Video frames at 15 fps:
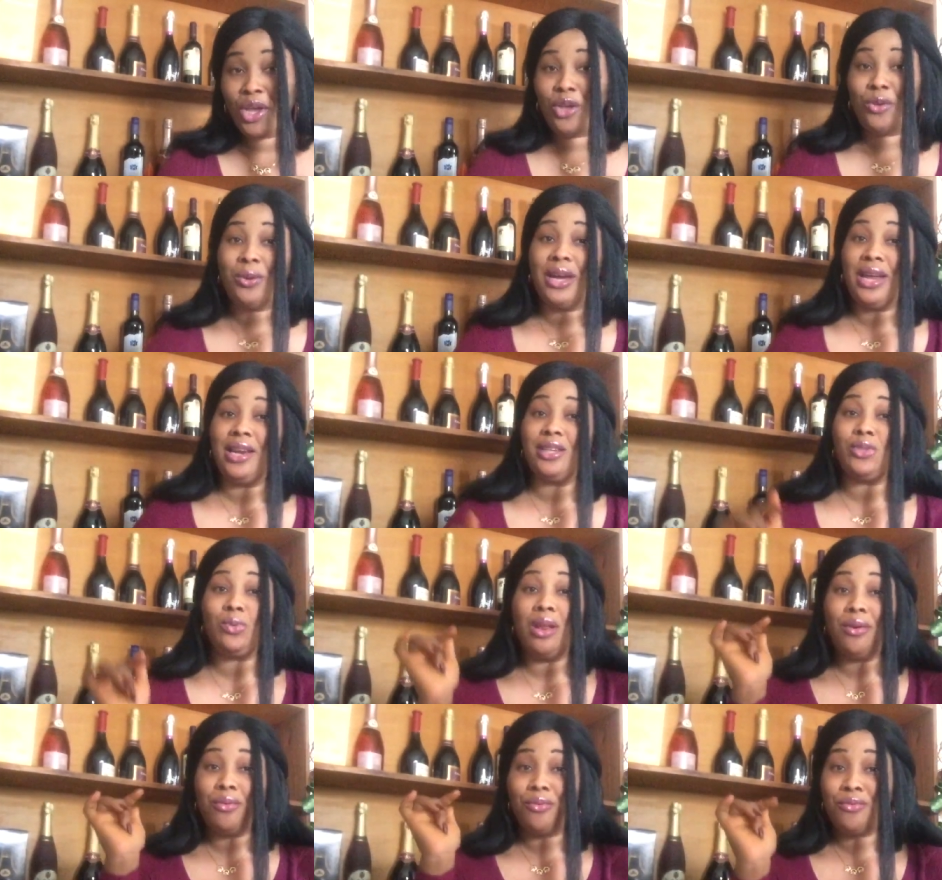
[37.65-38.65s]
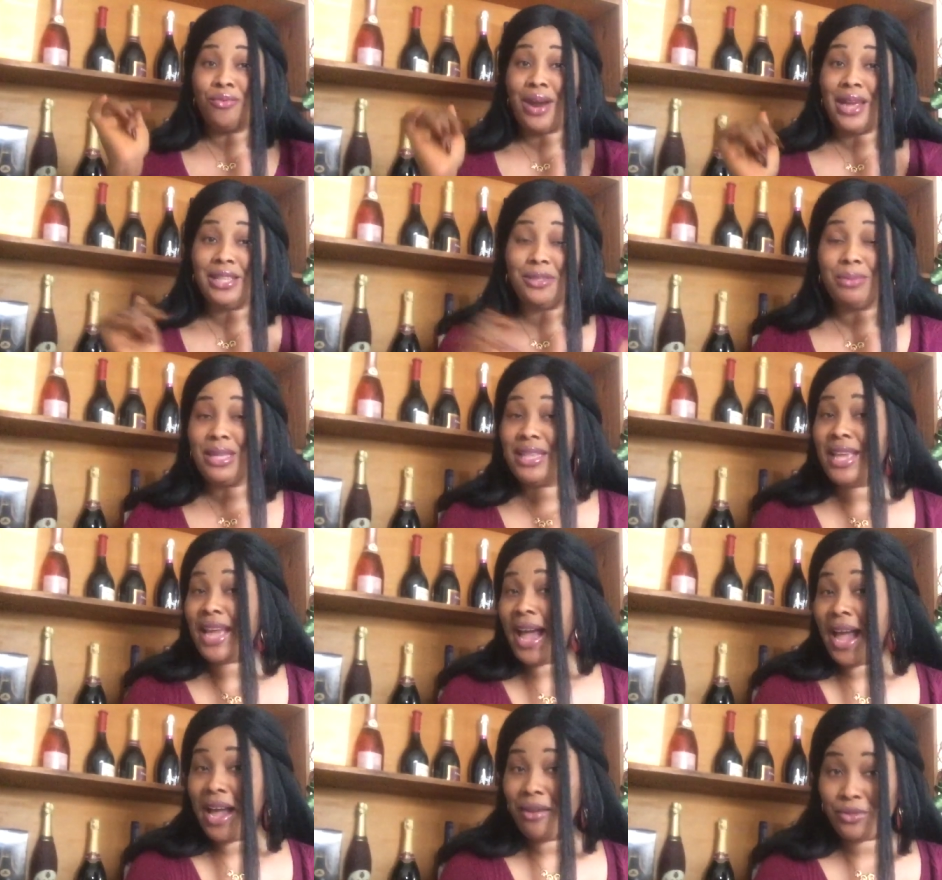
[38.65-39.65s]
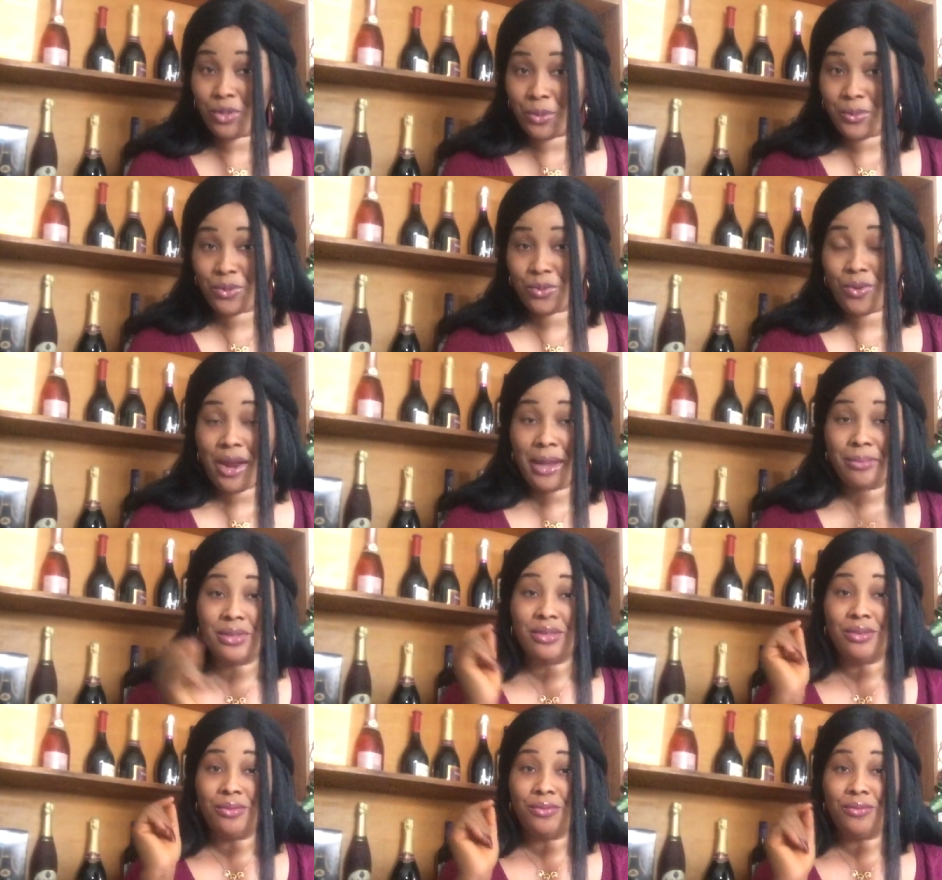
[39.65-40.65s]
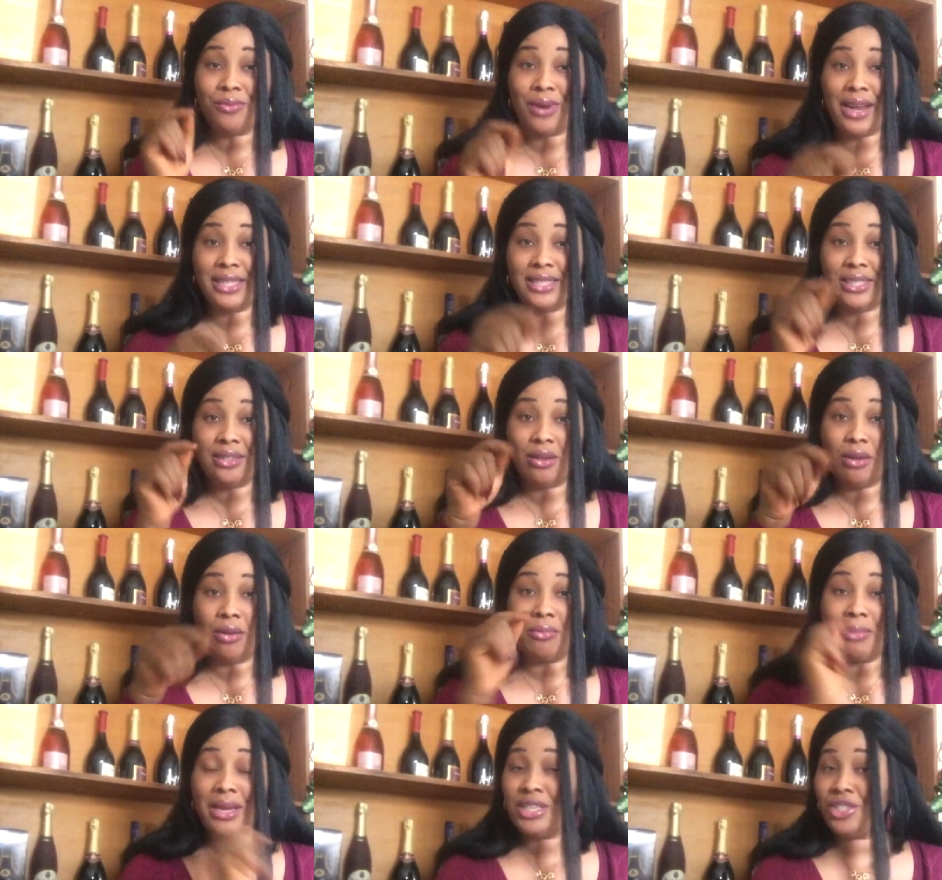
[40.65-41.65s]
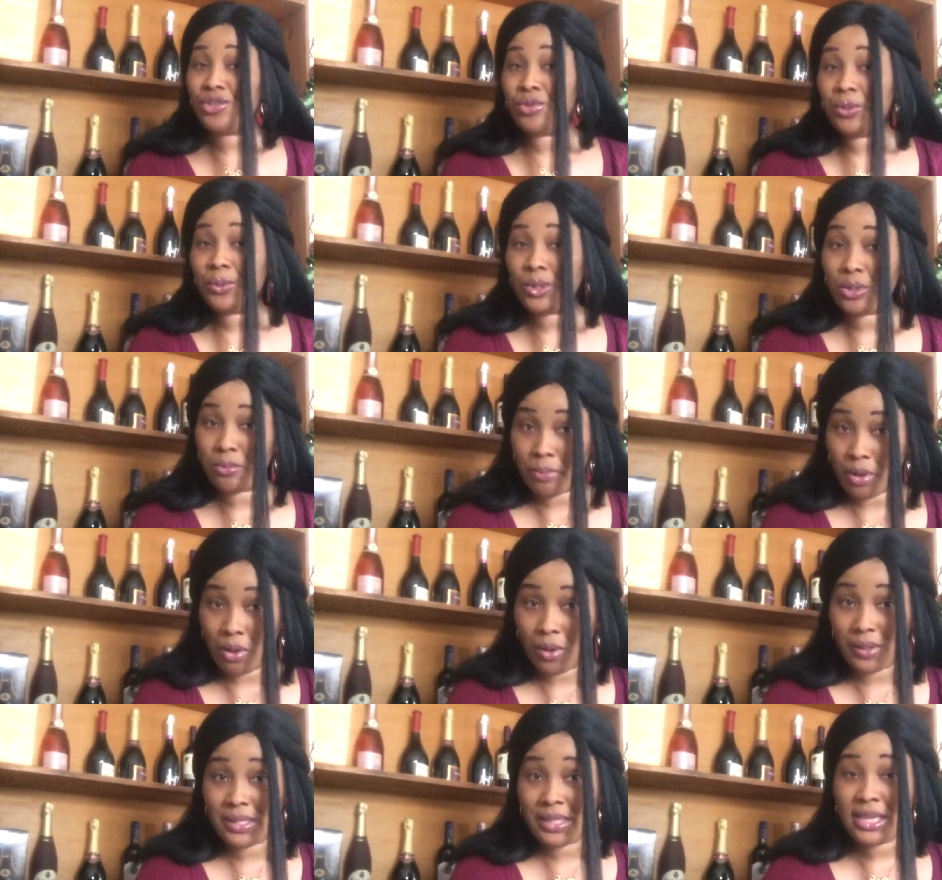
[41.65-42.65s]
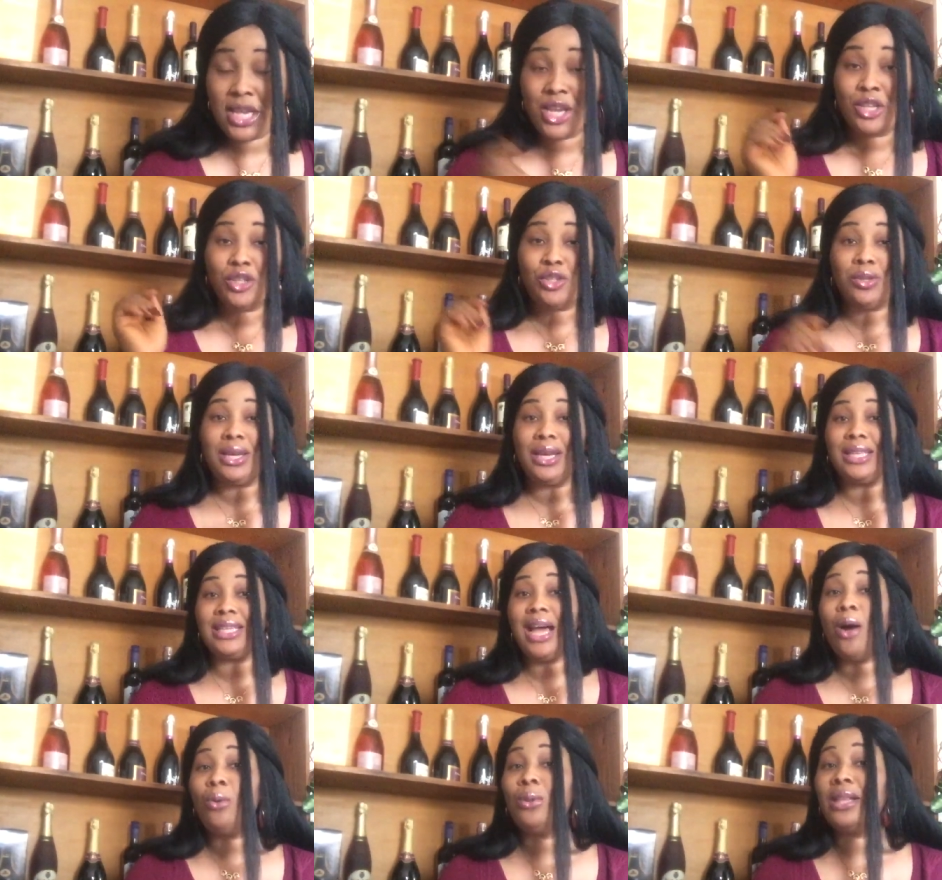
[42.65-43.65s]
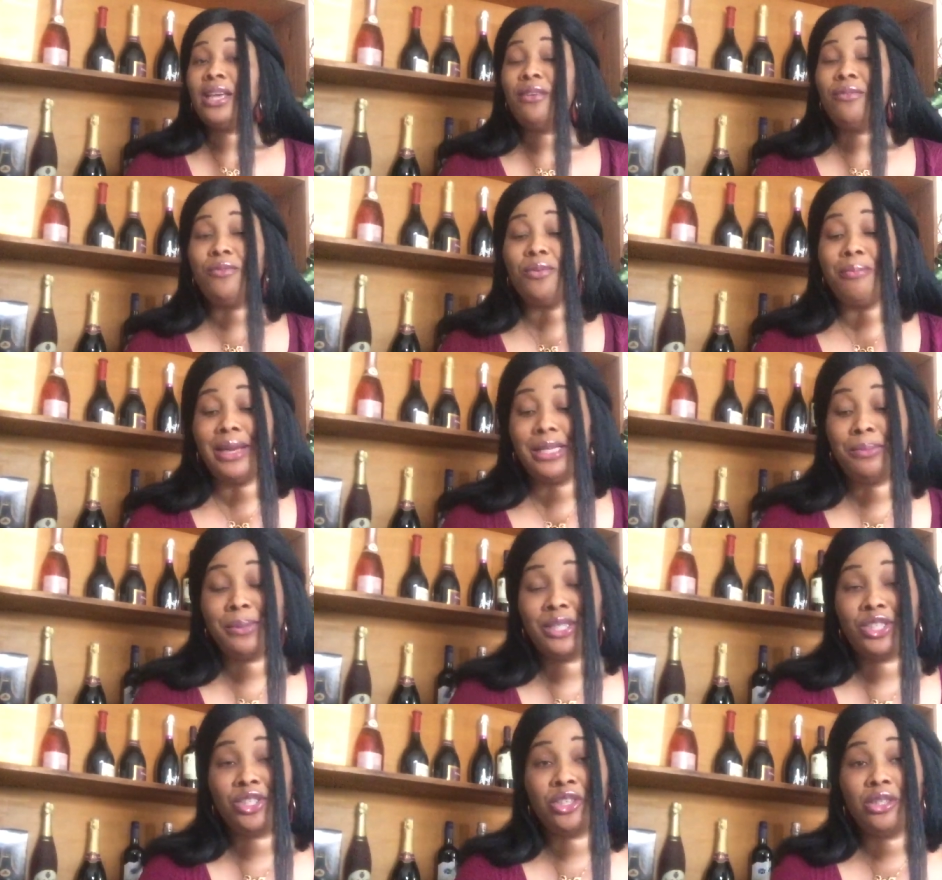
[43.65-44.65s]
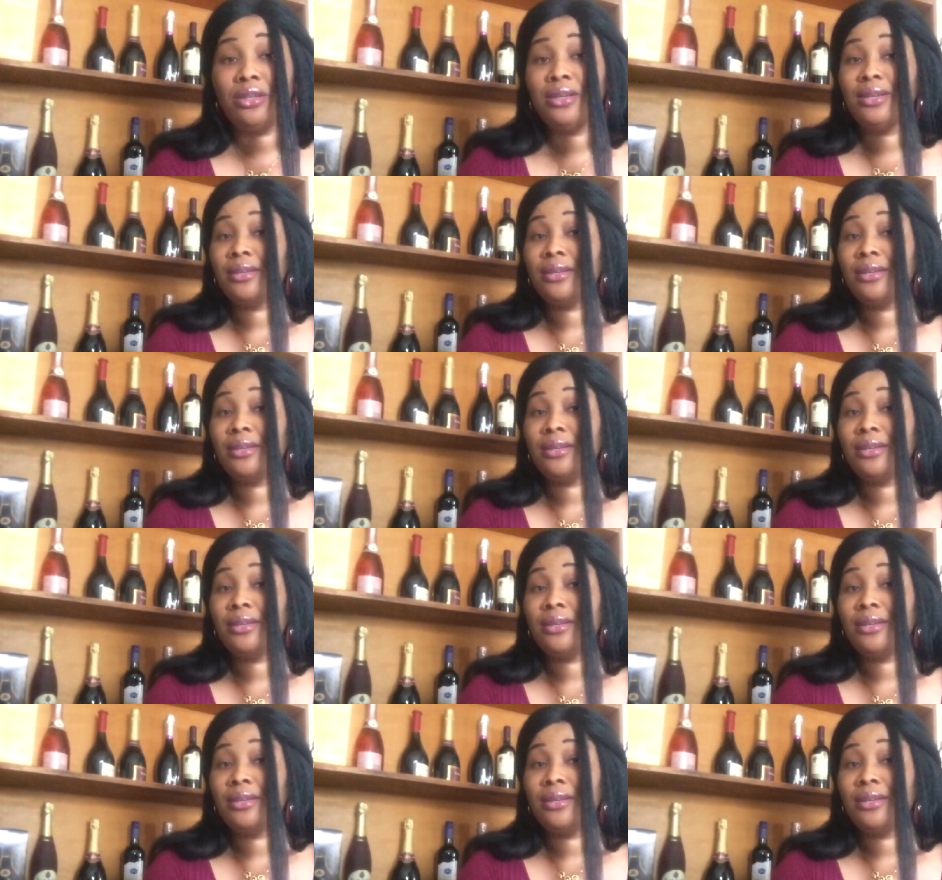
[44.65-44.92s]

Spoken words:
You can as well write me the I have subscribed writing on my description box so that I will give you my special